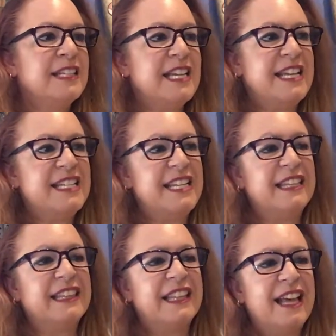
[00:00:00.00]
Izzy
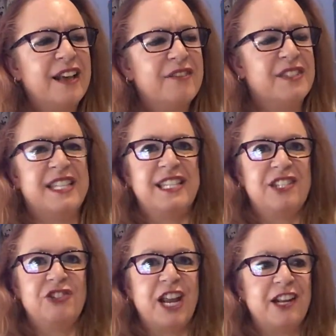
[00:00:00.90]
loves this
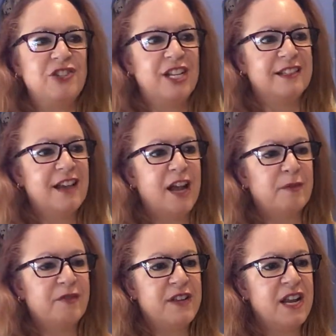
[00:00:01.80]
changing time
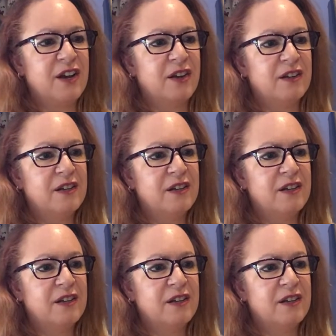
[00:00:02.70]
of year.